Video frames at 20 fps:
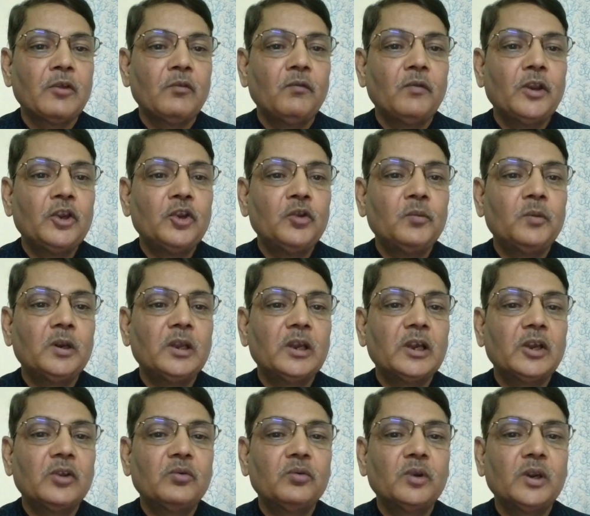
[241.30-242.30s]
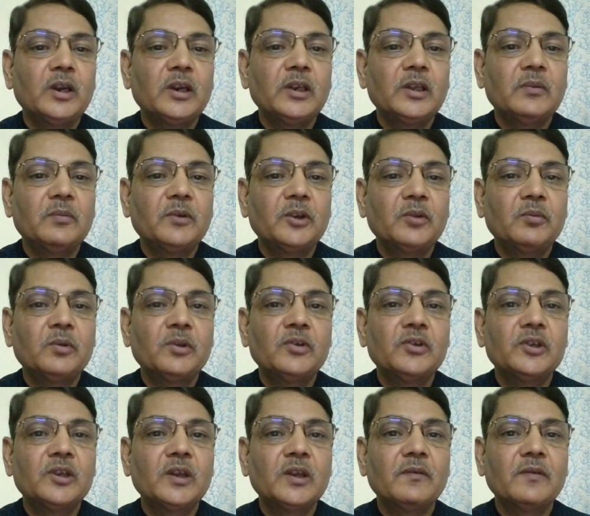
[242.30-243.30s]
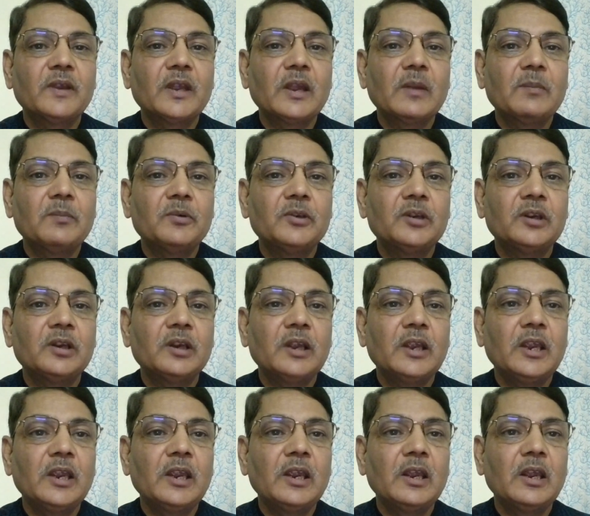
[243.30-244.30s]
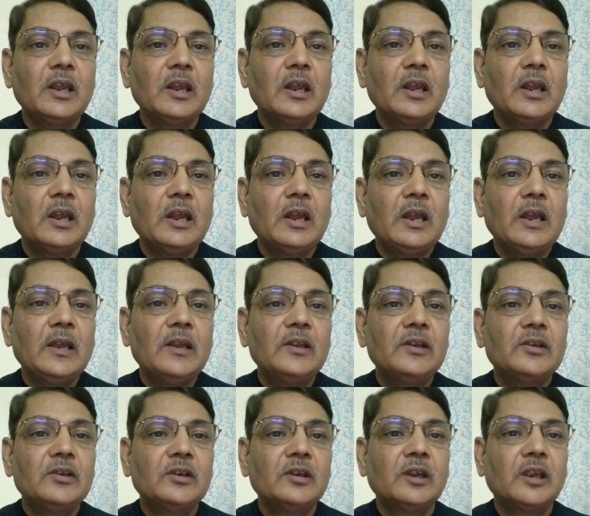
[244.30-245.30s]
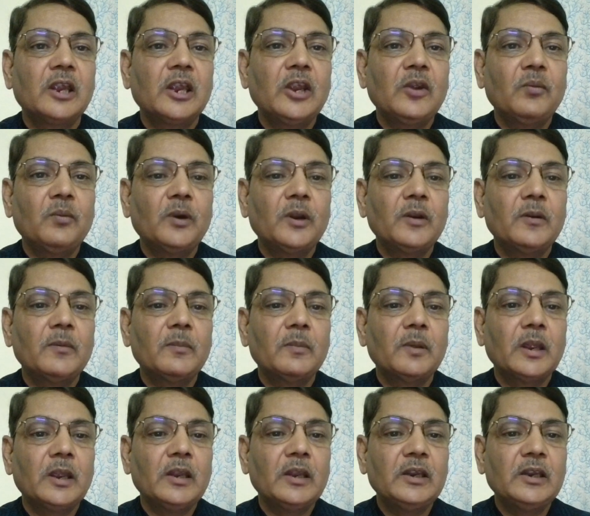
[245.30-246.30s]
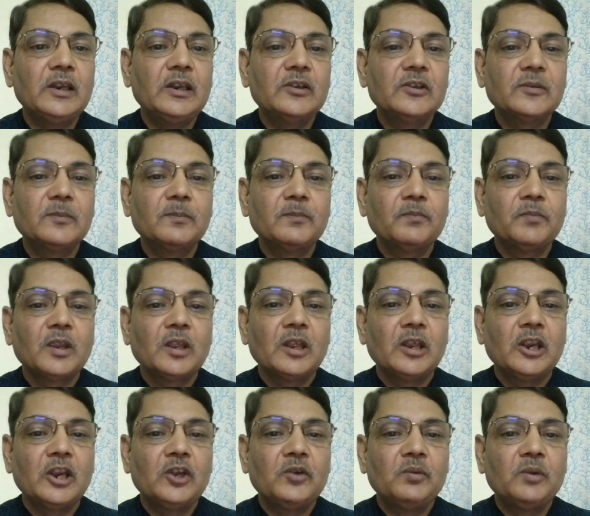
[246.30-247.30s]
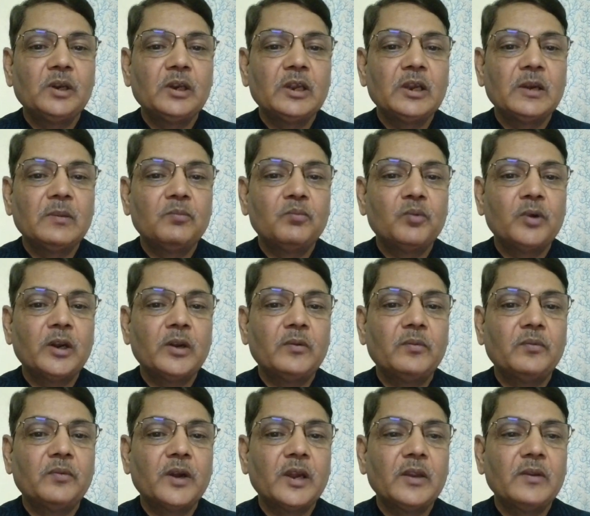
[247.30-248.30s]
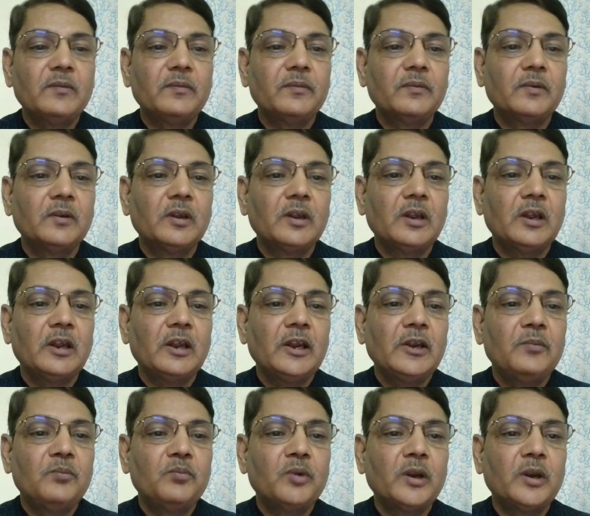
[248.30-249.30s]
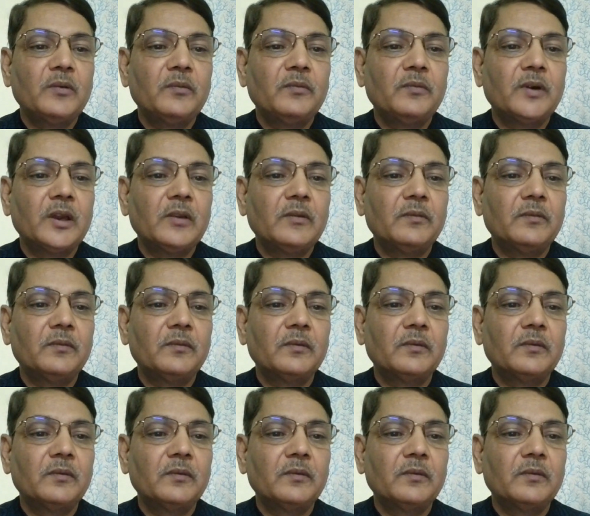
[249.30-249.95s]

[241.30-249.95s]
When you will calculate the frequency of capital A and A1 alleles, it will come 0.5 and 0.5